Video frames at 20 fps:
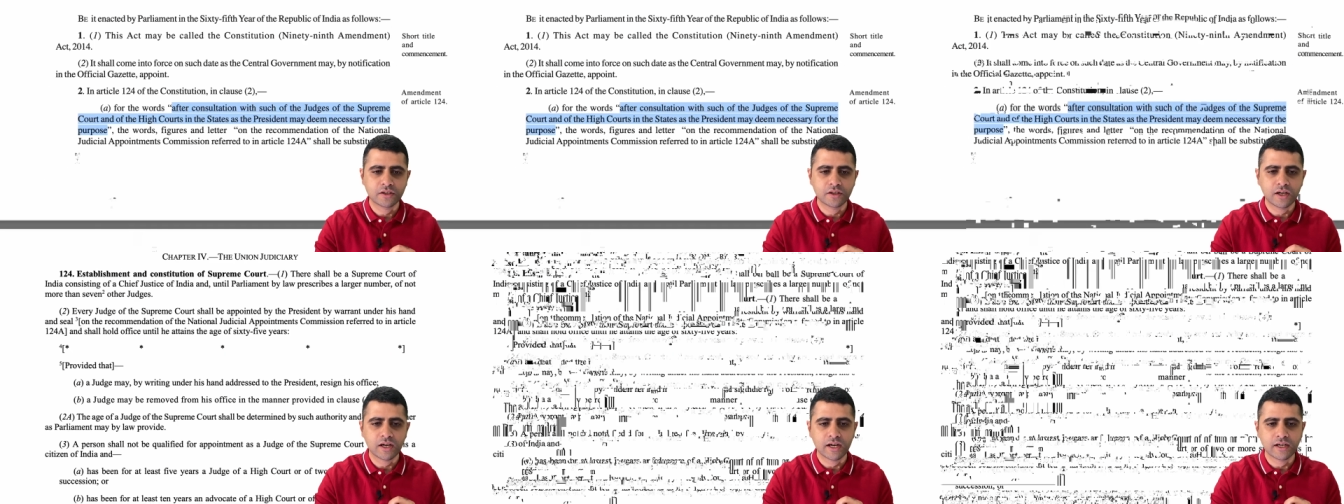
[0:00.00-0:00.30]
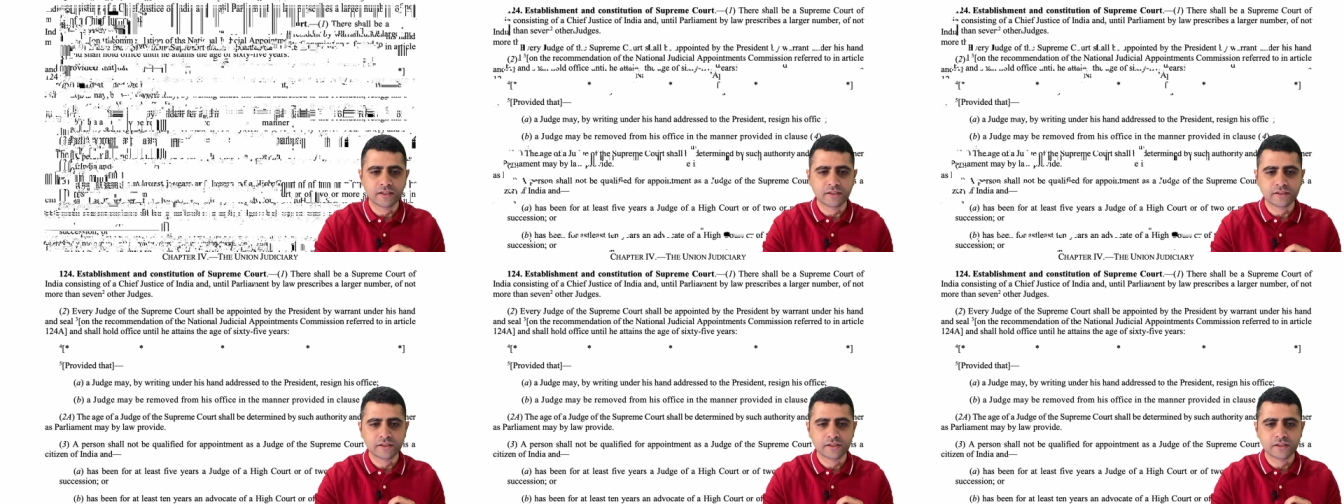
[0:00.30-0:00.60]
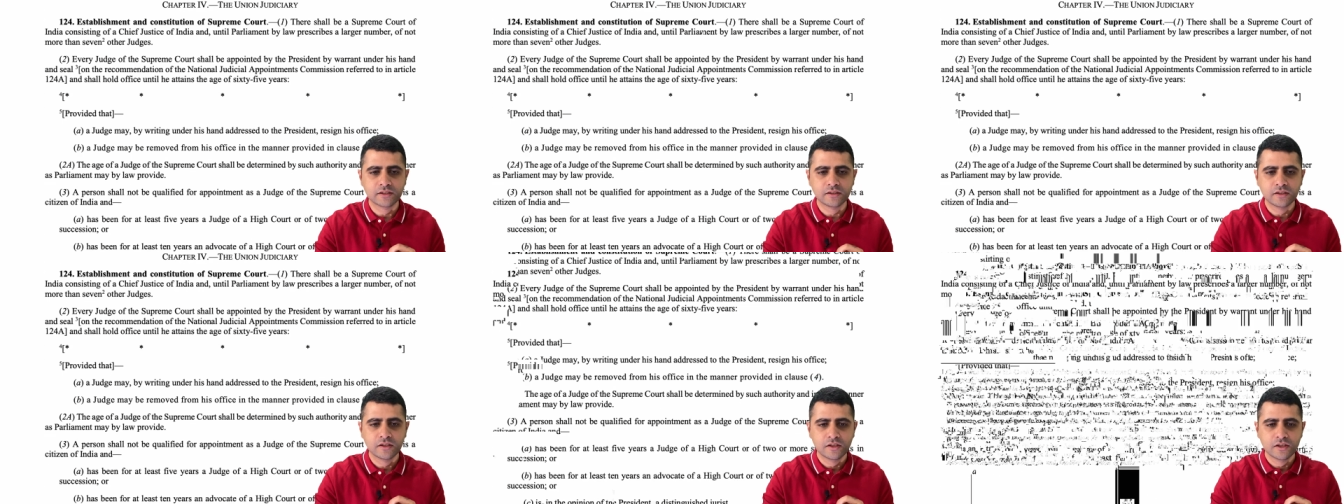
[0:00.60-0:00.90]

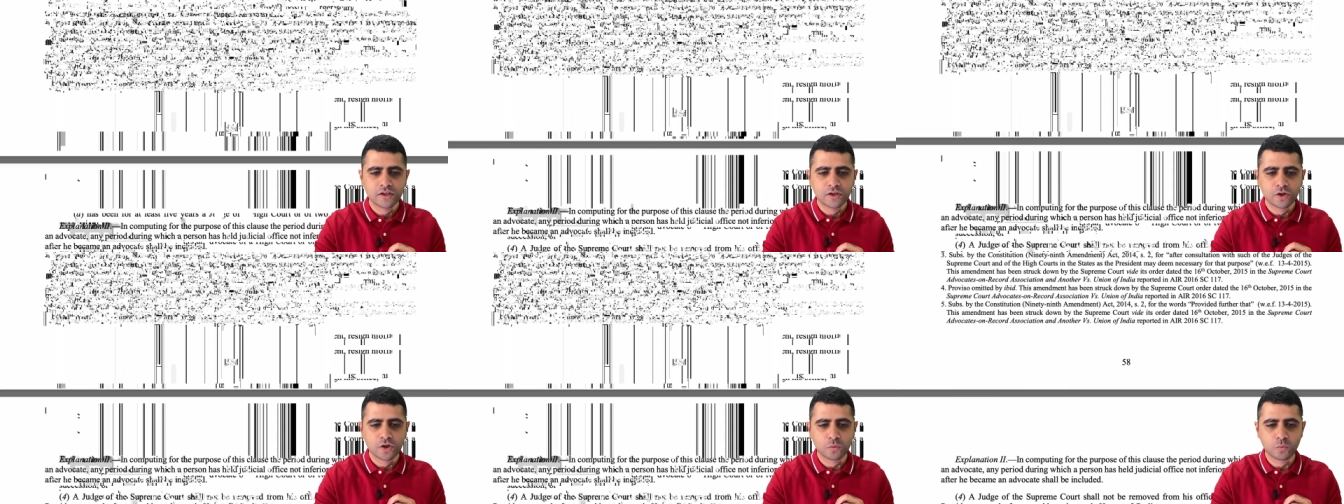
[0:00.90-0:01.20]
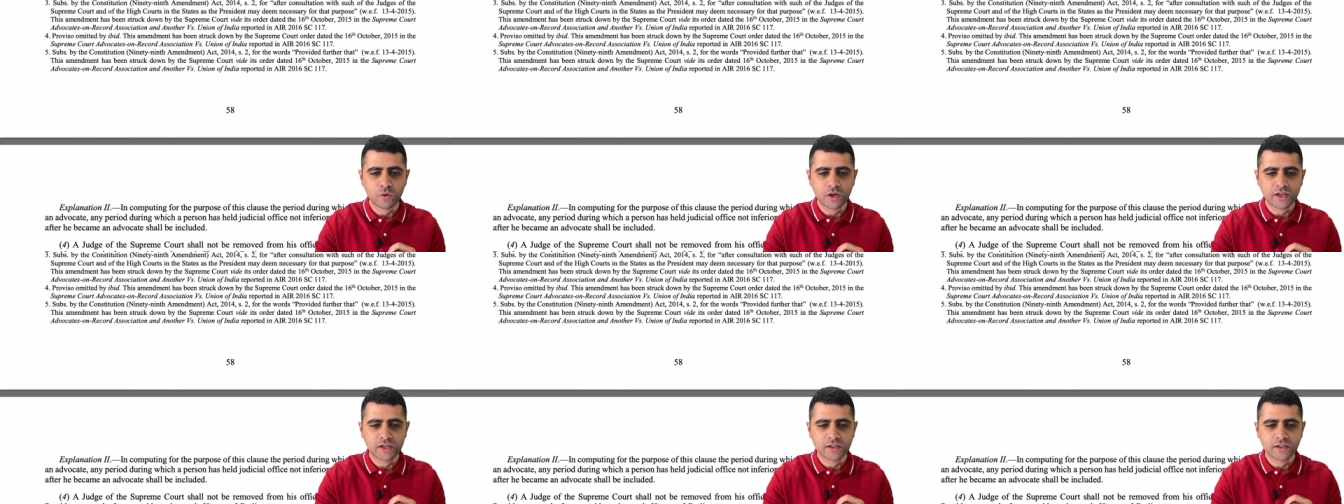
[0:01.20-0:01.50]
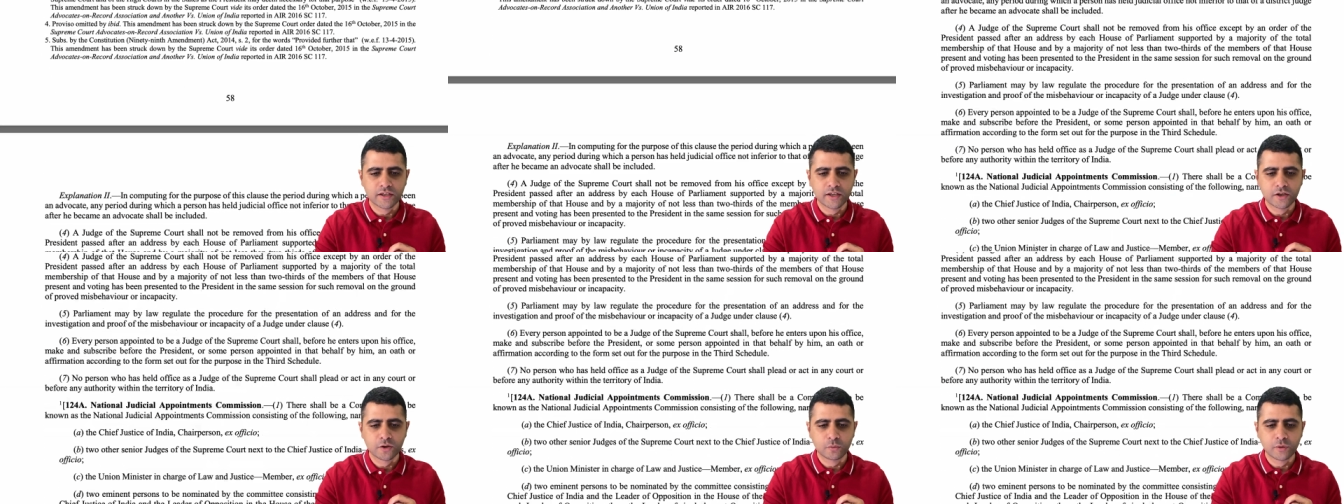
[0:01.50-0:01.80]
Article
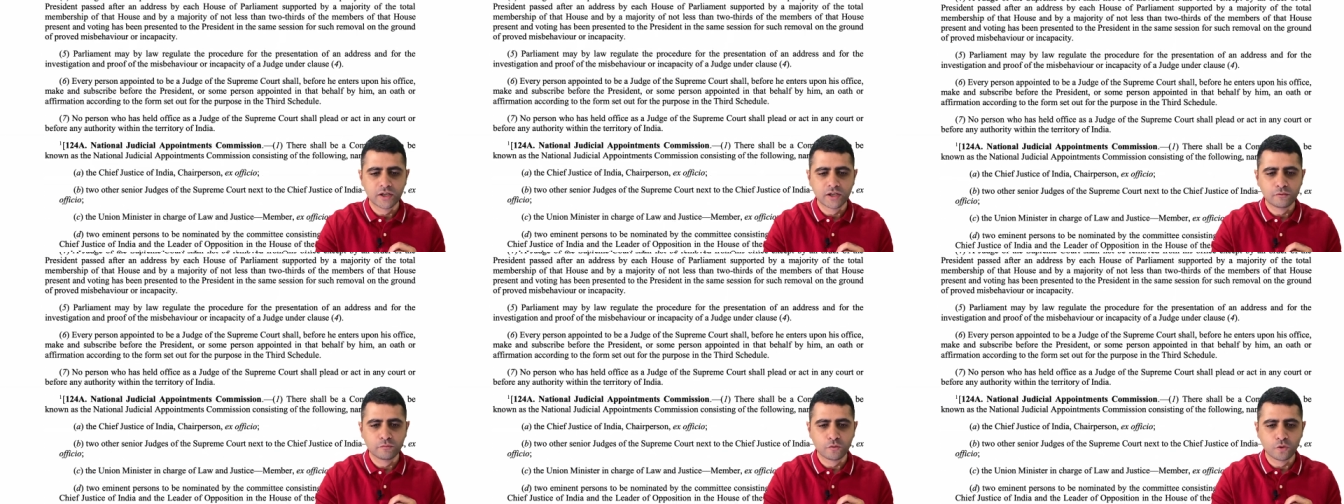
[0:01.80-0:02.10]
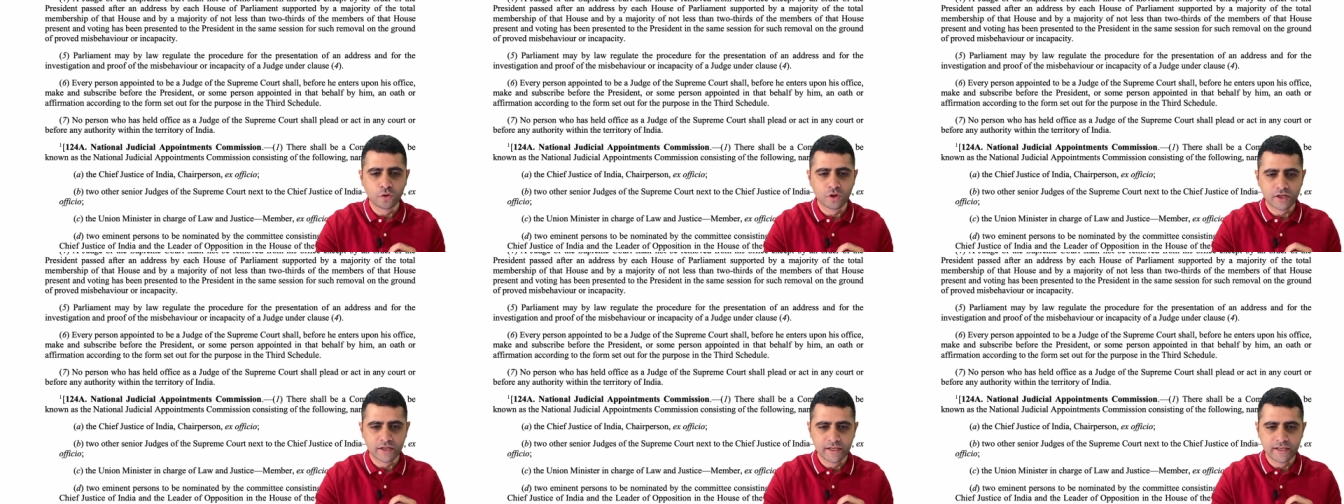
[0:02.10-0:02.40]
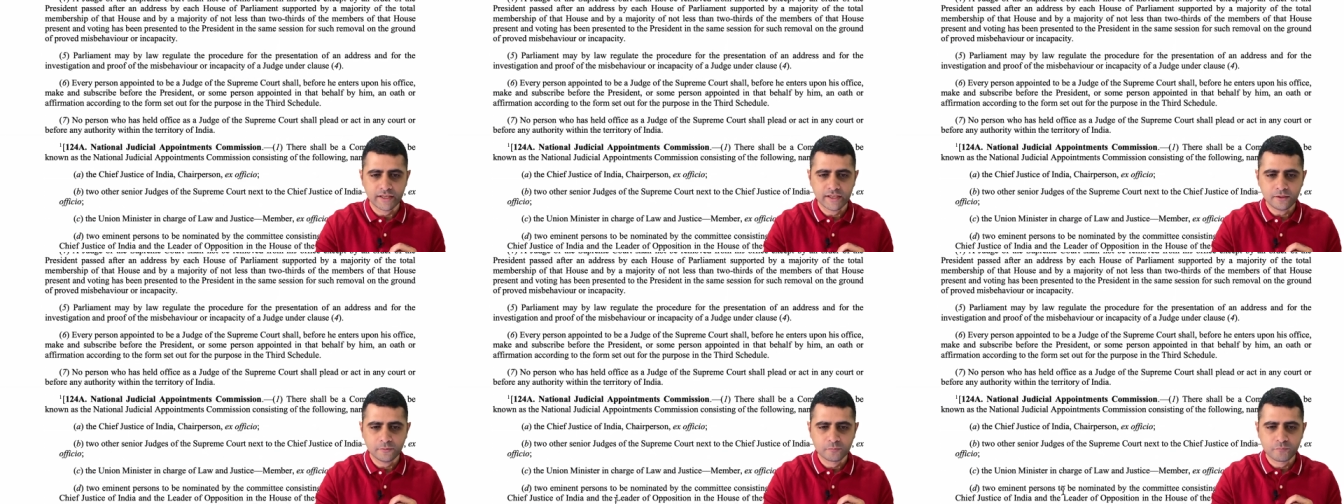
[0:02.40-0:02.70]

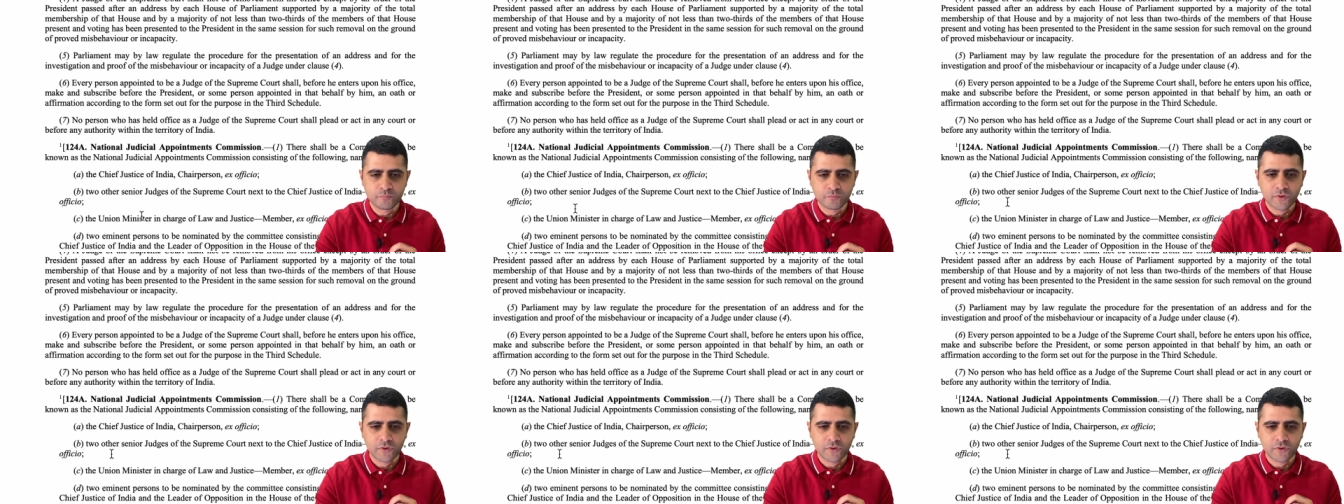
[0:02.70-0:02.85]
124A,